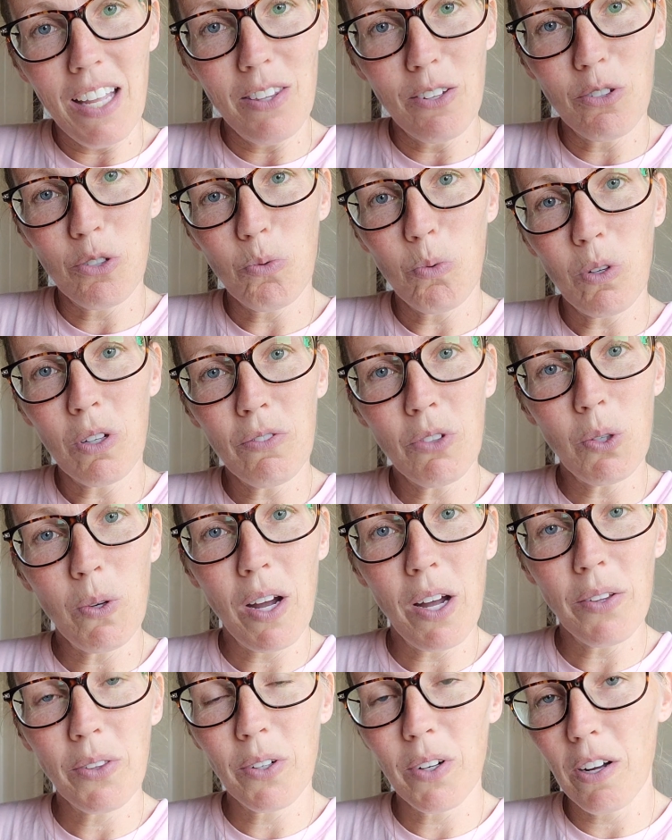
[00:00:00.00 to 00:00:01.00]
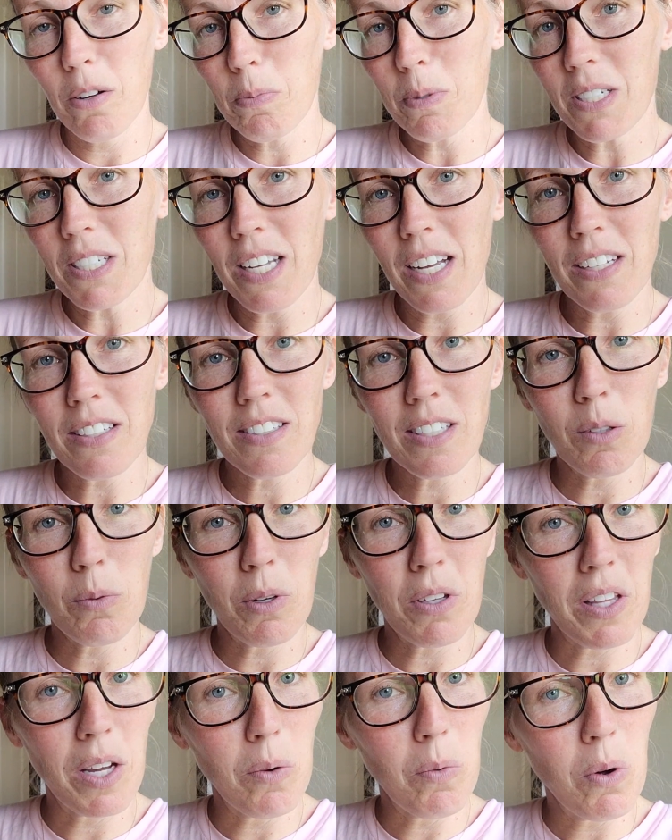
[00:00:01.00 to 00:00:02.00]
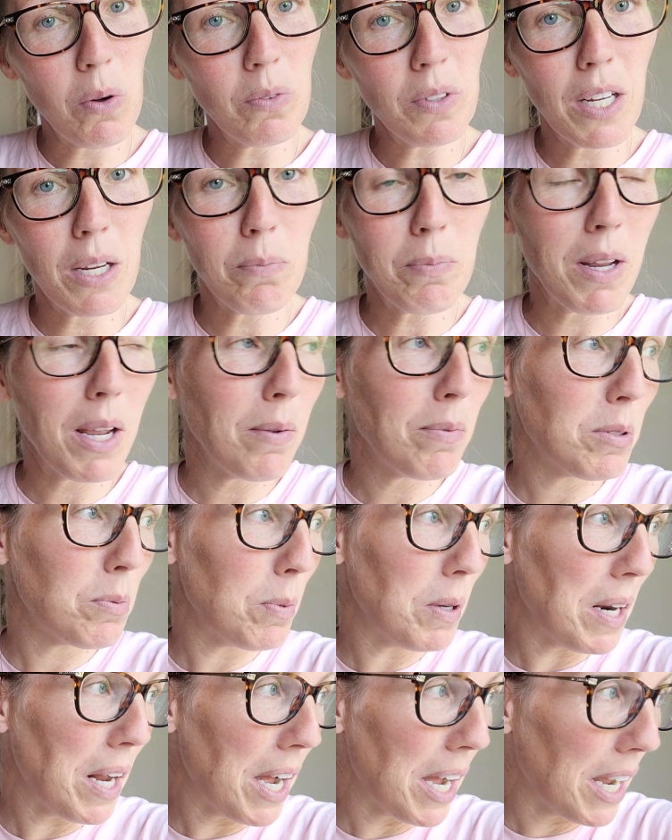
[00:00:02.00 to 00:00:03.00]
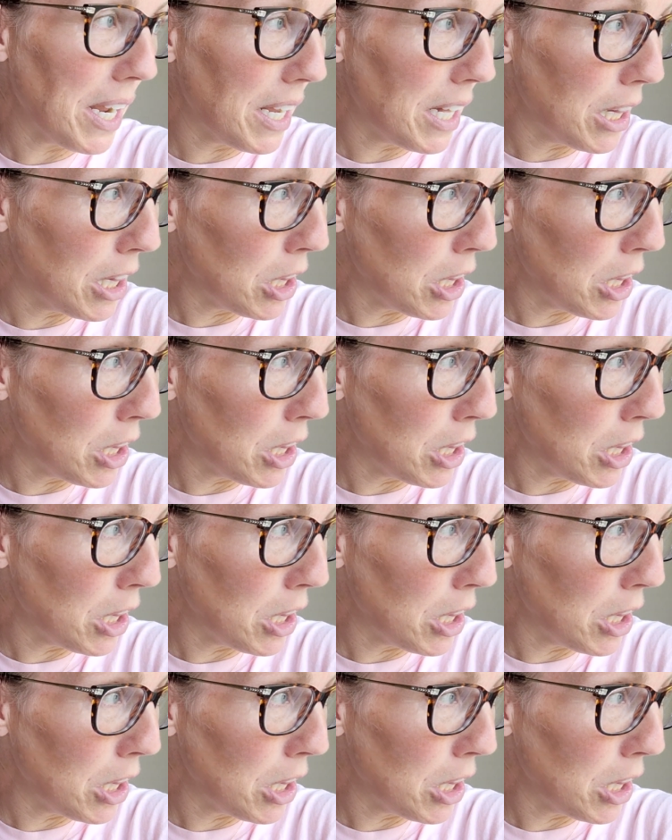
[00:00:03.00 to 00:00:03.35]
And there's one of you out there I've been texting with. I won't name names, but I,